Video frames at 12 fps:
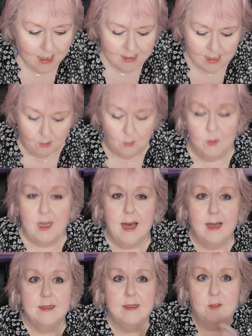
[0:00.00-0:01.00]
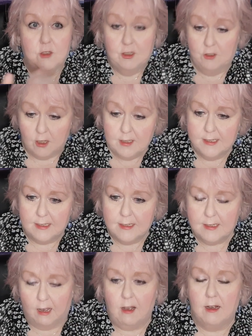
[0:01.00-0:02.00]
Now, we had the
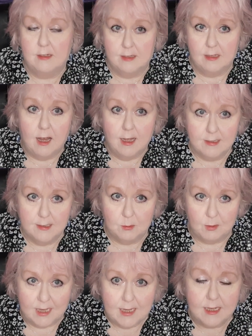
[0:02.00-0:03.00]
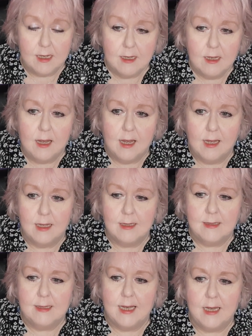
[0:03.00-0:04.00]
Justice card last week,
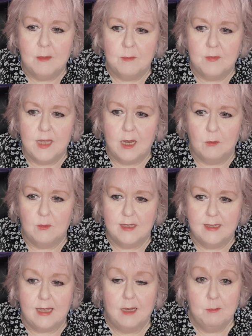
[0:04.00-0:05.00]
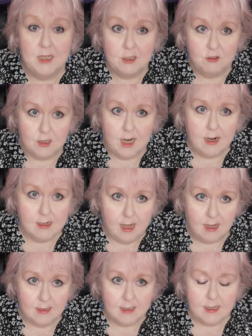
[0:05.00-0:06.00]
and that was a major
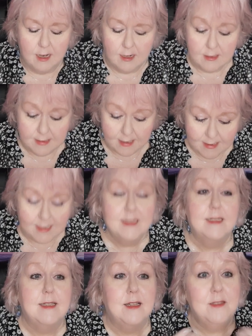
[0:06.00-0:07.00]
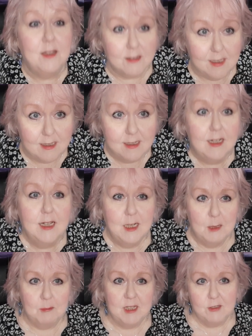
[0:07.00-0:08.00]
arcana card, and this is another
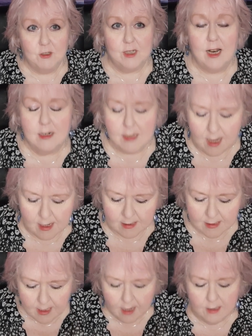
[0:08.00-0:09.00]
major arcana